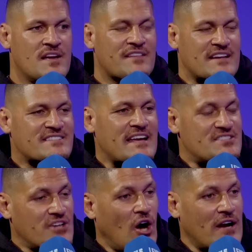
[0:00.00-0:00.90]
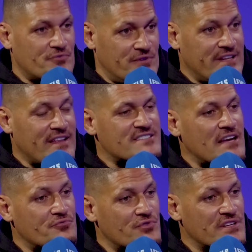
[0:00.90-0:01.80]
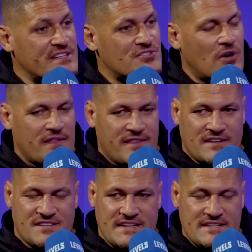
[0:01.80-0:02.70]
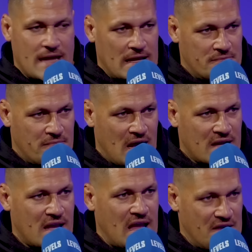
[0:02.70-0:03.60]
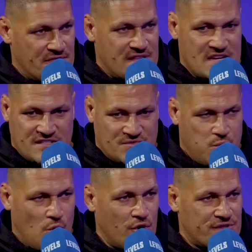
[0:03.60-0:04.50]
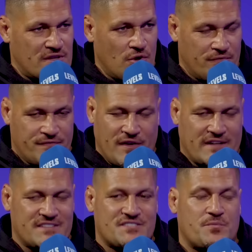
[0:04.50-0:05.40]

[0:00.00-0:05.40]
They stay tight, really. They stay really tight. Their detail at marker, everything is worked fucking to